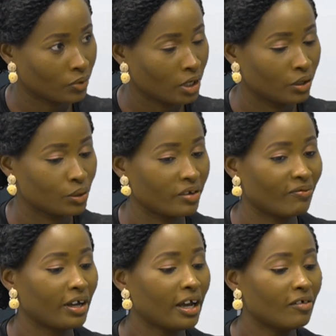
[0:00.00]
So
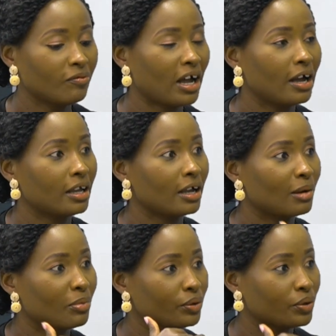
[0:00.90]
if I have high
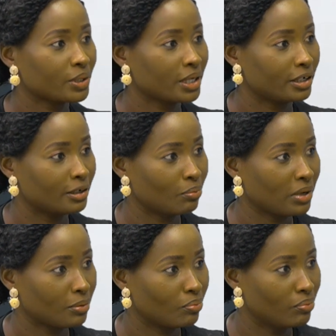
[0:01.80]
carbon dioxide in
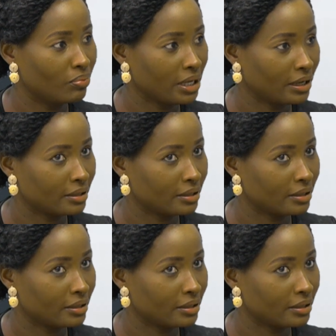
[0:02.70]
my blood,